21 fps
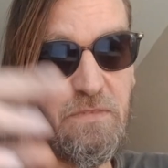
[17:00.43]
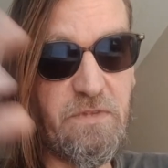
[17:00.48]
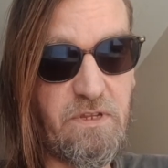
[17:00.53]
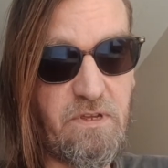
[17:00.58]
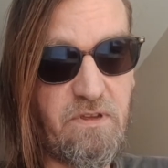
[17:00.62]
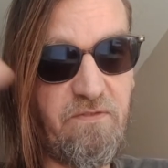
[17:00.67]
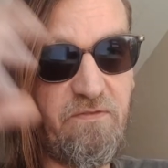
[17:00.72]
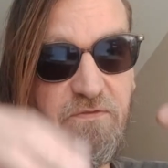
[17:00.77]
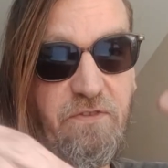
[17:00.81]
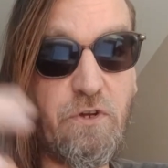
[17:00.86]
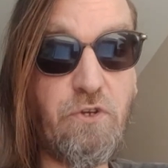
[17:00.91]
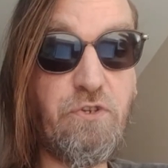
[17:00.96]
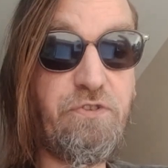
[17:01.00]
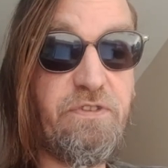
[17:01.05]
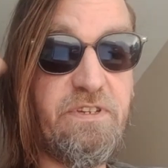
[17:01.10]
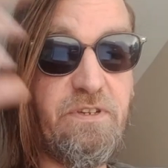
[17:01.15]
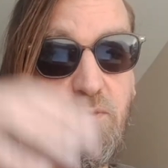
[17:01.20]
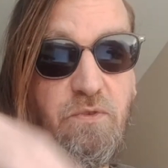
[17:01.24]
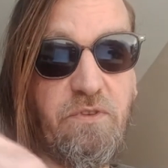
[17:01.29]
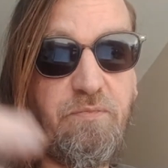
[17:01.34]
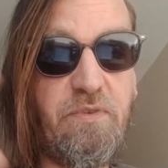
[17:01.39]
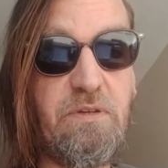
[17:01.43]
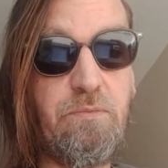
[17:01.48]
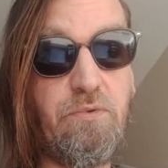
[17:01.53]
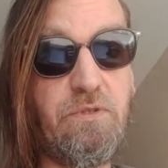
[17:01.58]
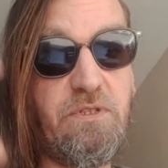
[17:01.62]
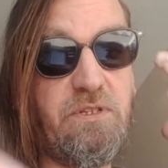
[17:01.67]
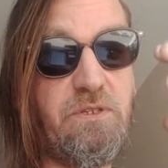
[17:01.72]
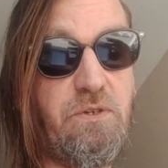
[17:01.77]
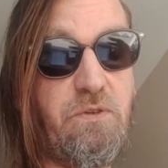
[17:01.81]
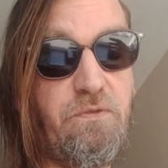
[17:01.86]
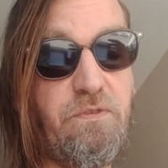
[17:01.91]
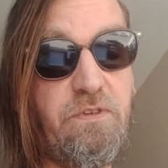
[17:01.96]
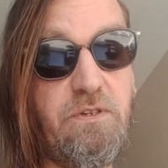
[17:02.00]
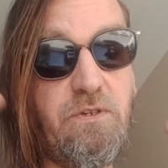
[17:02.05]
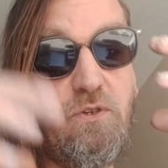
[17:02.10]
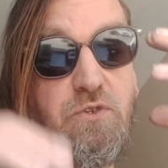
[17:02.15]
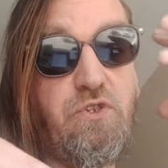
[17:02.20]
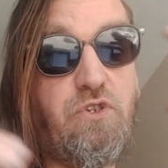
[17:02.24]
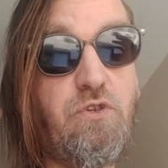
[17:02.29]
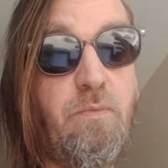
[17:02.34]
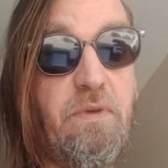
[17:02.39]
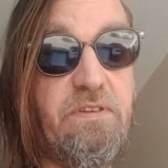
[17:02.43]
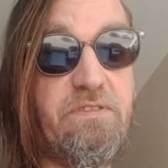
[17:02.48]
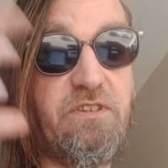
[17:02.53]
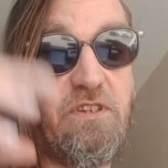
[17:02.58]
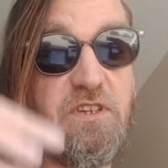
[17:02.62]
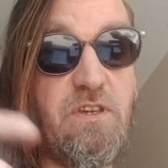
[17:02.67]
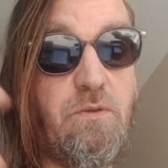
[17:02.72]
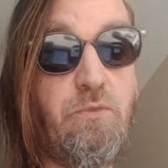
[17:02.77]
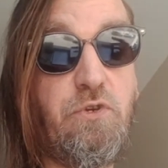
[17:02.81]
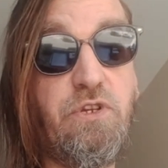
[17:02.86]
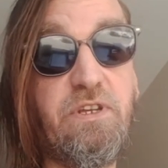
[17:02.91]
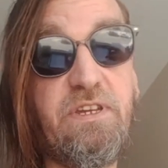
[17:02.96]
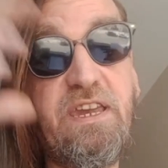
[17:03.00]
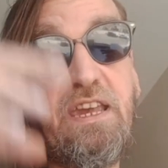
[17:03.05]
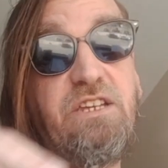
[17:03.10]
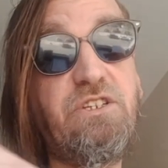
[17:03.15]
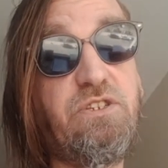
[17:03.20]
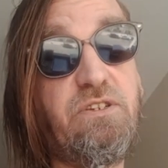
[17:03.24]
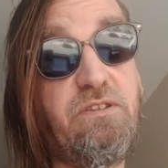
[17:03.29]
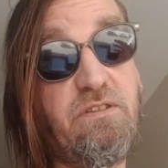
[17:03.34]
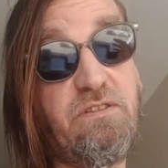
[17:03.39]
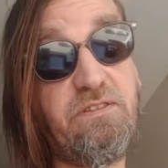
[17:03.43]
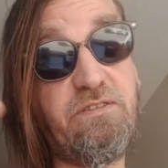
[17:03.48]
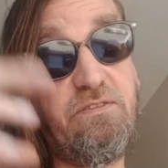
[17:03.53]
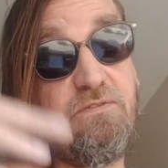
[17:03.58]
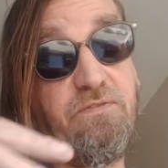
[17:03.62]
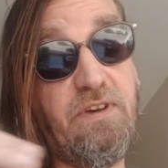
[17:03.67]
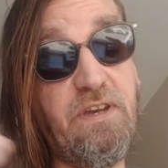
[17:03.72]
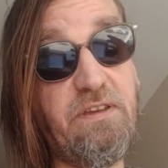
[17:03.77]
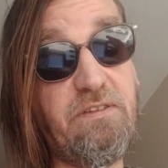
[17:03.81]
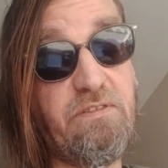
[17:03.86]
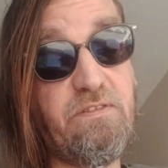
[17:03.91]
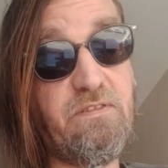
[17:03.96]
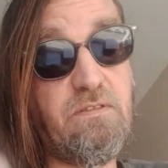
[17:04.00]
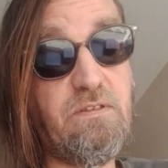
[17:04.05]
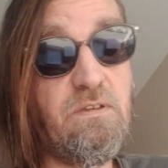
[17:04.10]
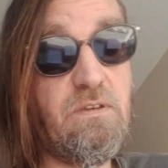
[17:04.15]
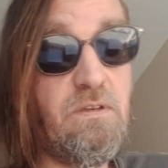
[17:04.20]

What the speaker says: conversing with people and using YouTube as a communications device.